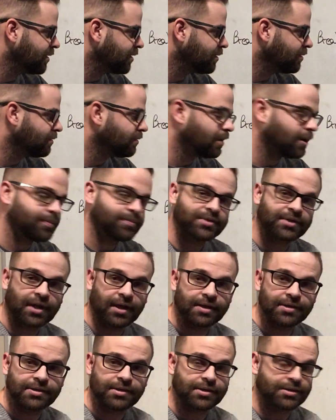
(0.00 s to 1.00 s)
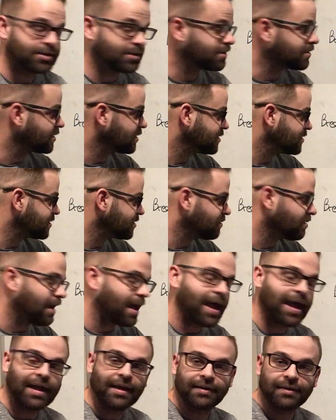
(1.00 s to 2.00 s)
you upsized it just because you
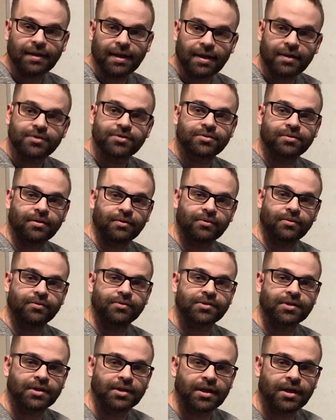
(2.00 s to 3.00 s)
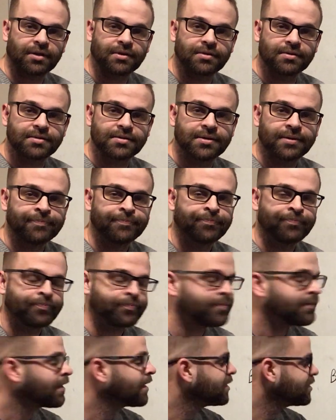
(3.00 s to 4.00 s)
had extra of those conductors.
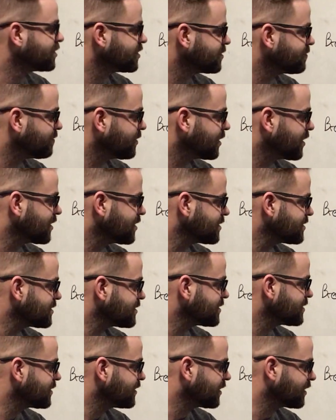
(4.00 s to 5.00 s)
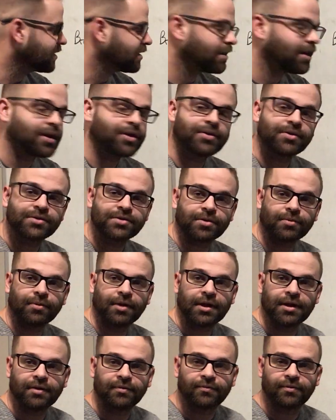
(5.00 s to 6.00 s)
Just because the conductors are
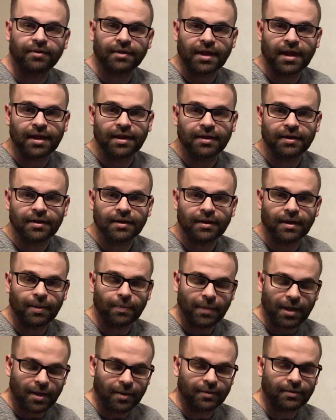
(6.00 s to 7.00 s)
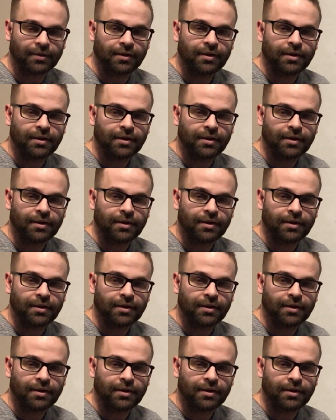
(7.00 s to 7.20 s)
rated for that amount